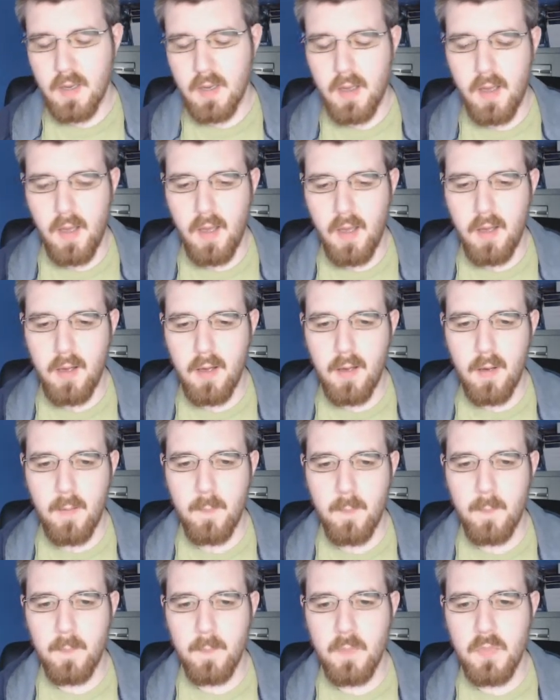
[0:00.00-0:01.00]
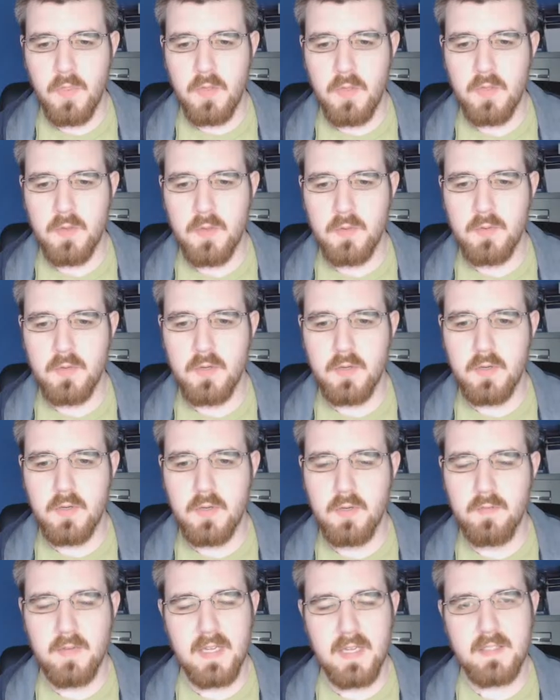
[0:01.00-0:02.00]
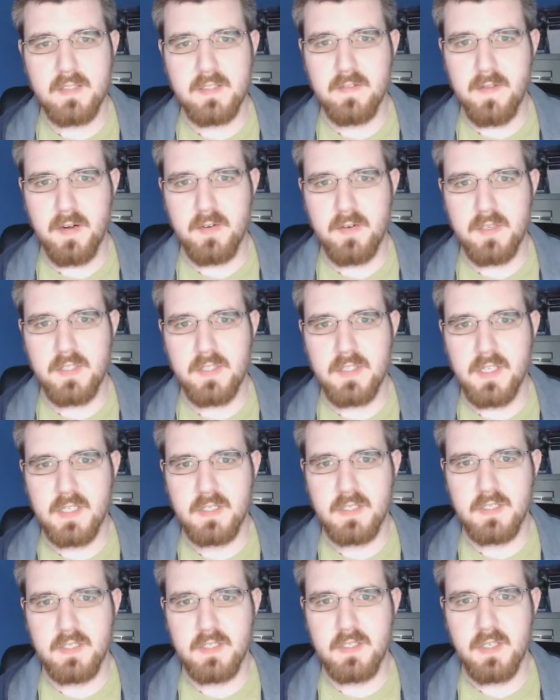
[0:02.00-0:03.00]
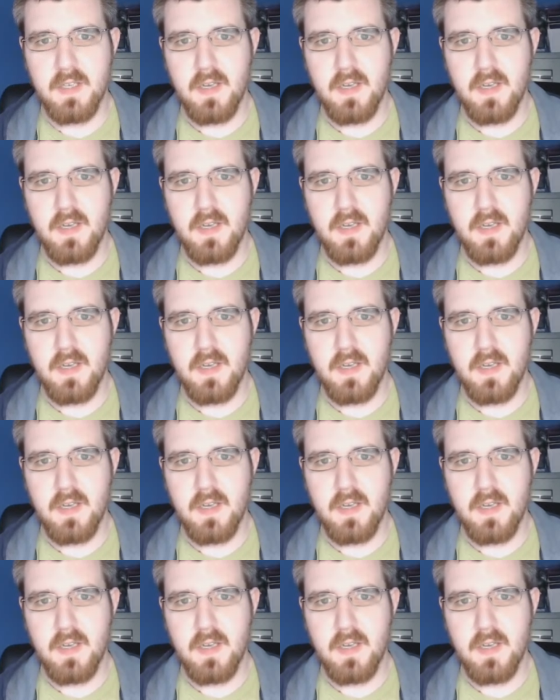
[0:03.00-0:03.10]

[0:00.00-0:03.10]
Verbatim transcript: um, that that have led to various things,